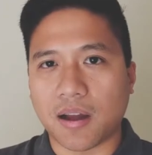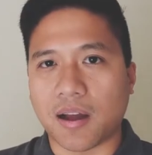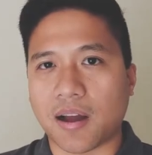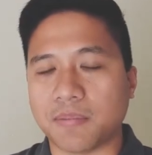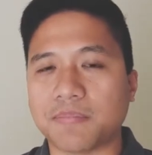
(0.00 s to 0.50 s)

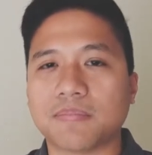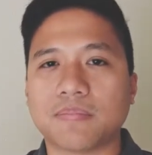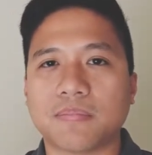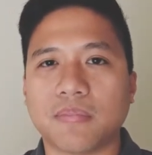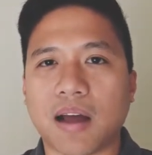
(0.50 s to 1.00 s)

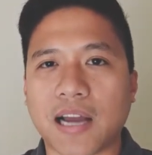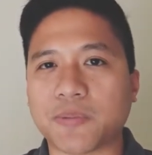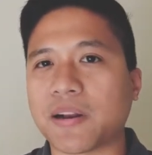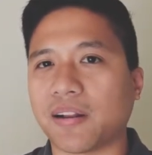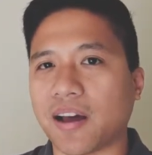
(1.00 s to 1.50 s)
I
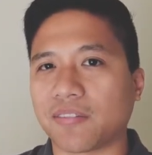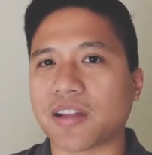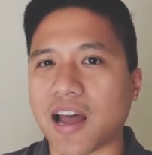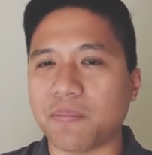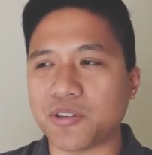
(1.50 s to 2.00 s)
spend a lot
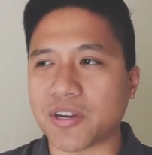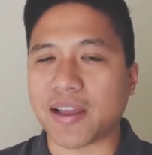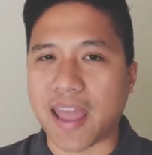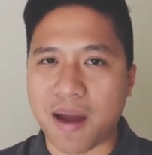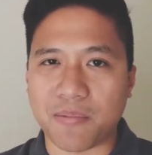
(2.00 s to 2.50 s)
of time using
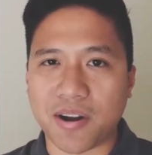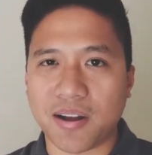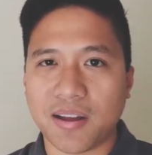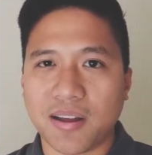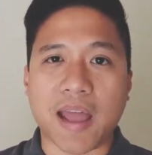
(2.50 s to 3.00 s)
the
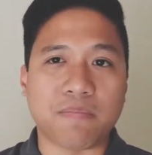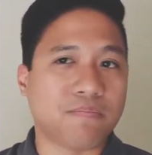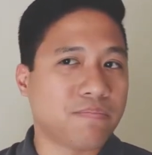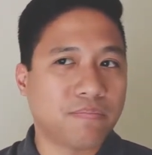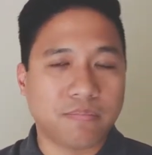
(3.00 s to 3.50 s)
camera. I'm
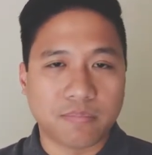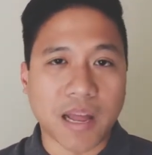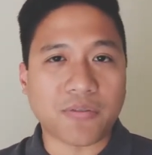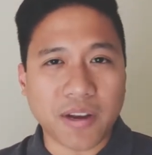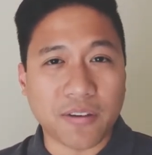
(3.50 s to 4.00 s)

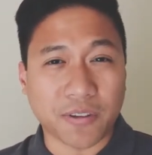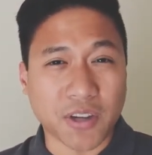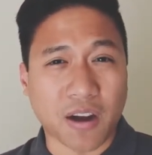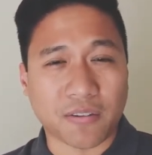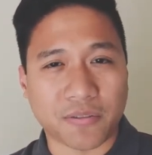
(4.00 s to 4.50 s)
not really a
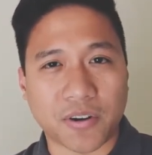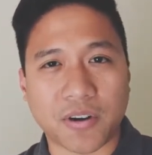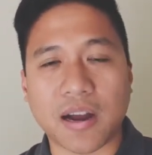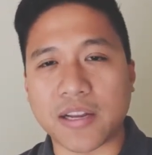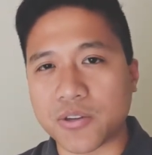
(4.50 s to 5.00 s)

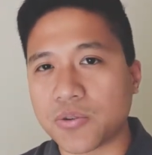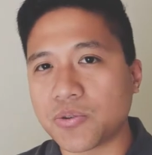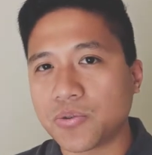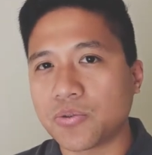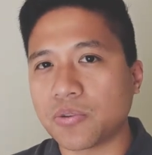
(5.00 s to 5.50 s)
photographer. I
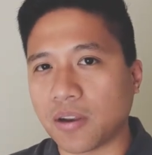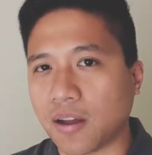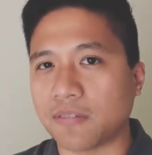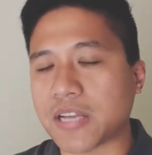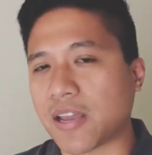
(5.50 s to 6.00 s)
do
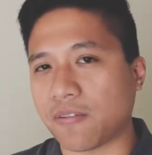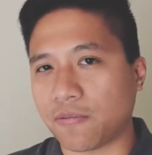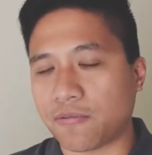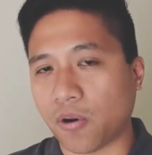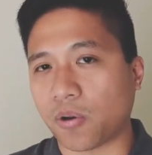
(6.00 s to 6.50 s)
love taking
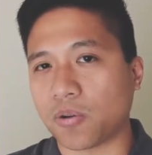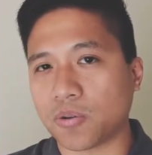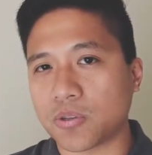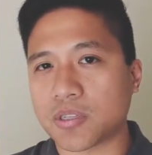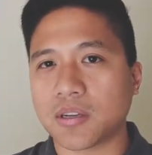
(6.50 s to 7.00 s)

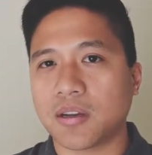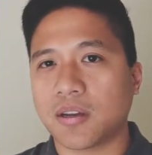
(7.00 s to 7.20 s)
photos.